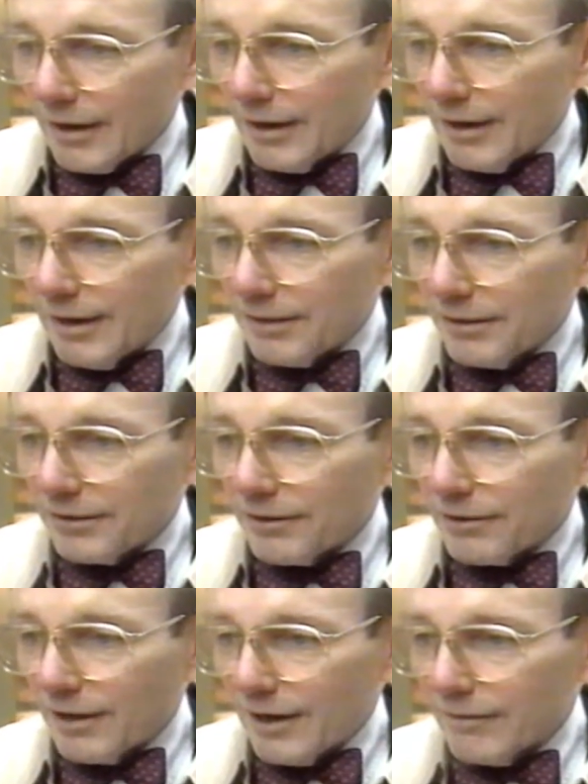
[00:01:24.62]
I think there
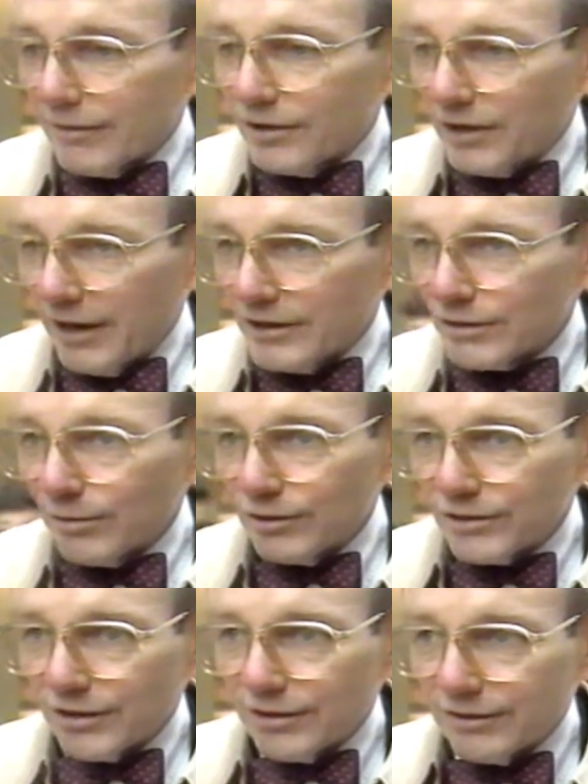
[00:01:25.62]
are a lot of
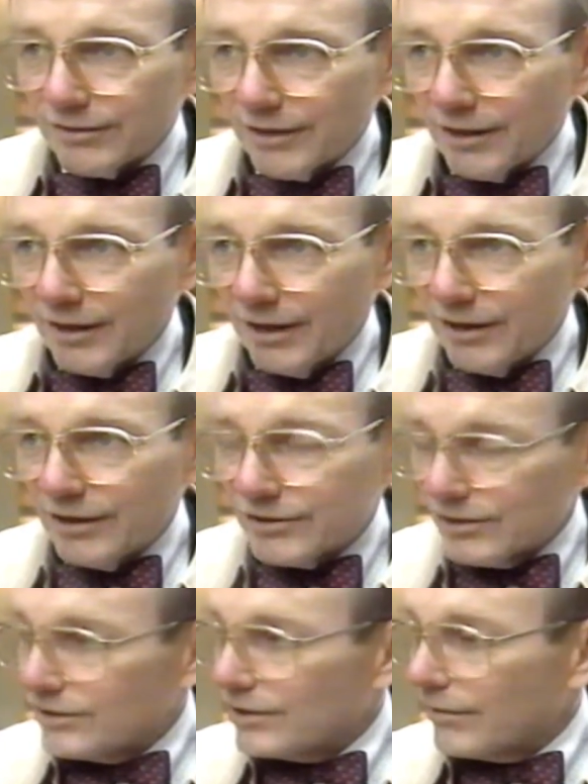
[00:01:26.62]
intangibles in any
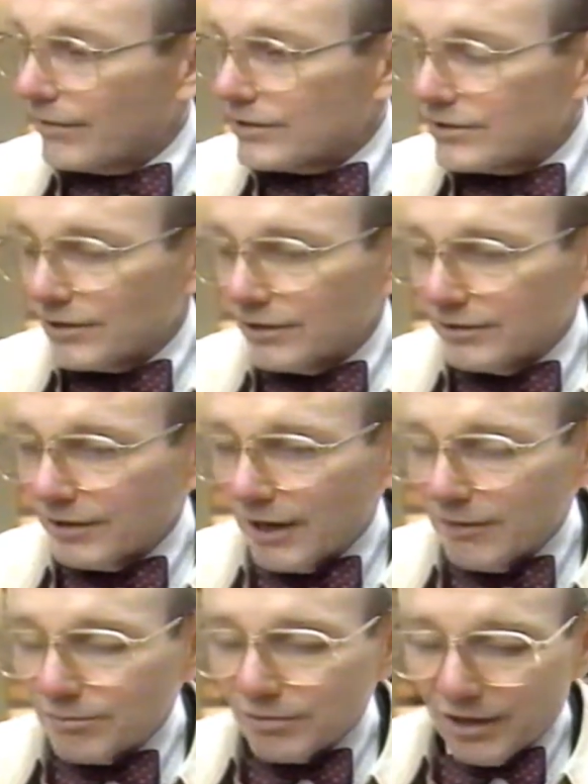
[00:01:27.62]
decision of this
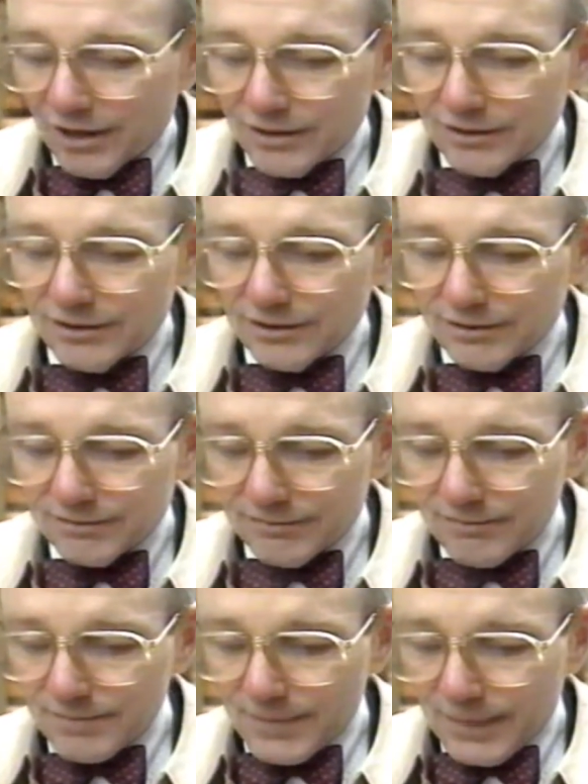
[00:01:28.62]
type, and
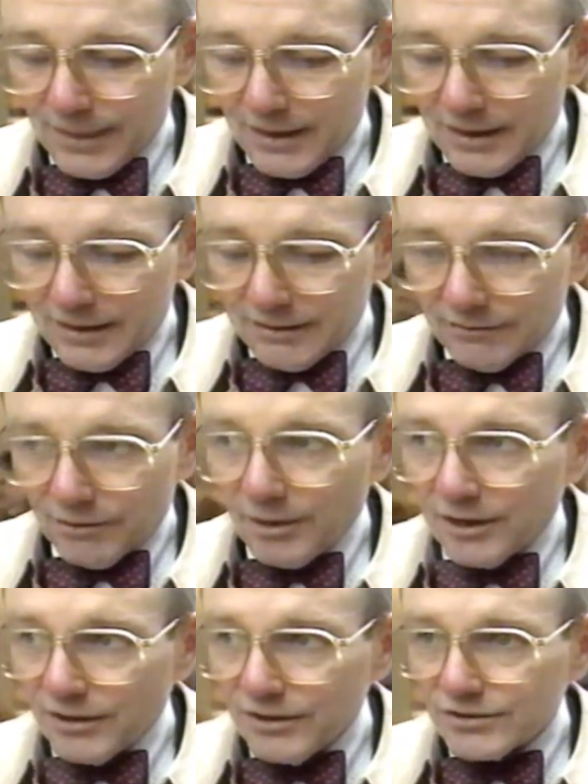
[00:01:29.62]
we
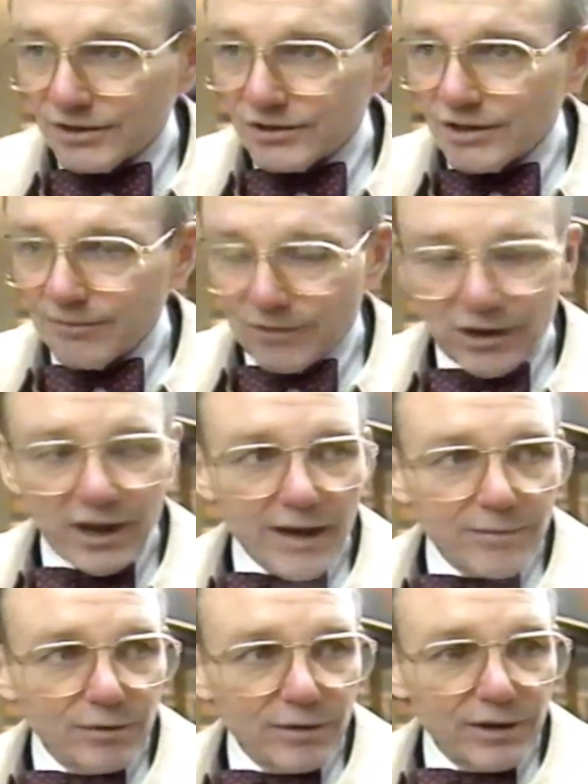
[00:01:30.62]
made the decision. I'm very
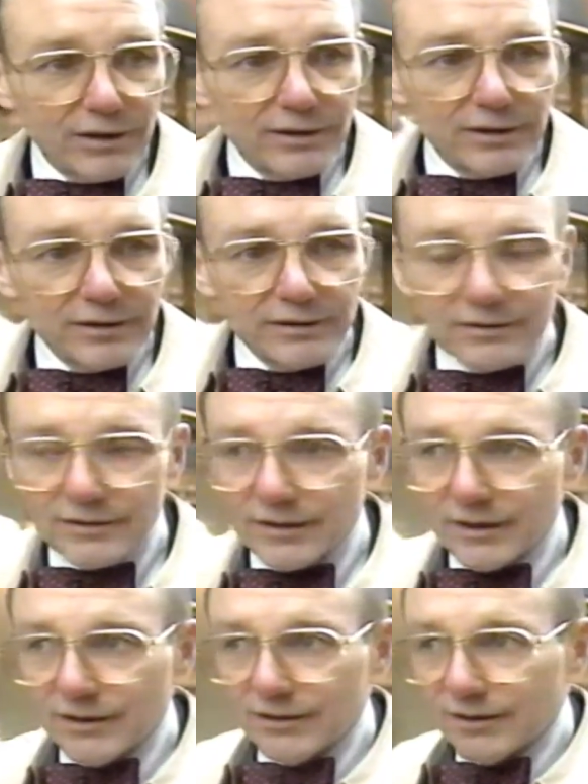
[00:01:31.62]
happy with it,
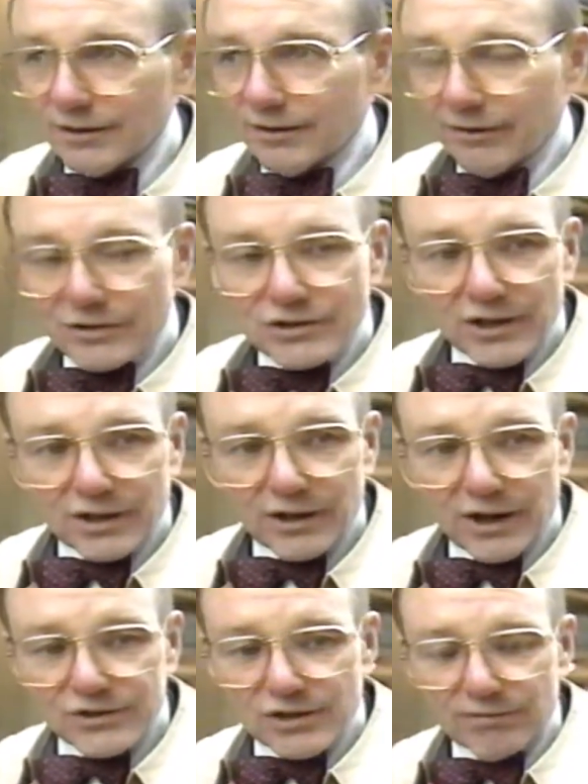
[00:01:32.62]
and I'll never
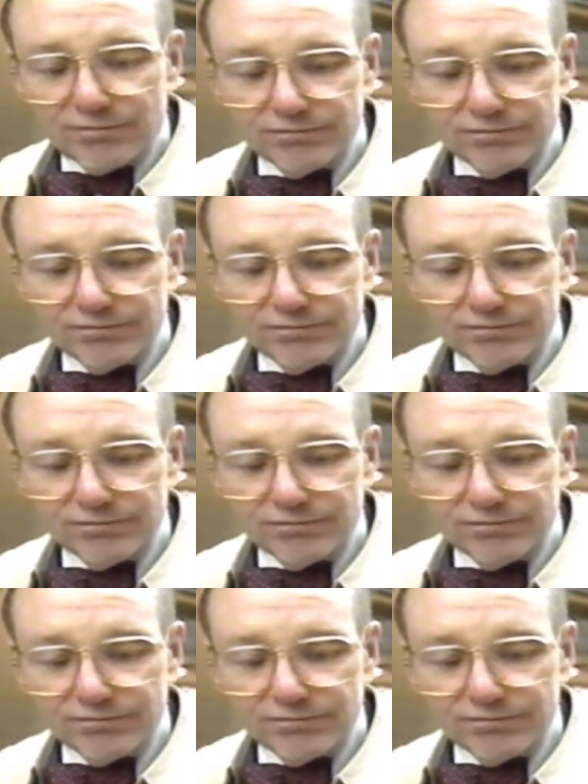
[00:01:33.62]
second-guess it.